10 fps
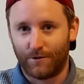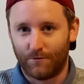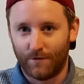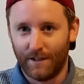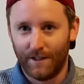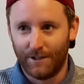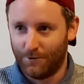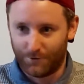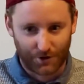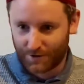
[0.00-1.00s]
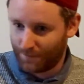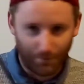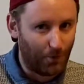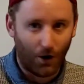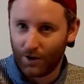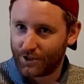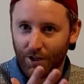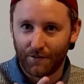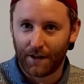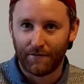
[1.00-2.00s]
You'll just march
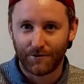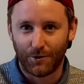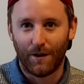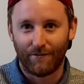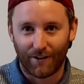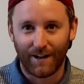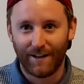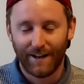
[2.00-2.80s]
over there and do it, right?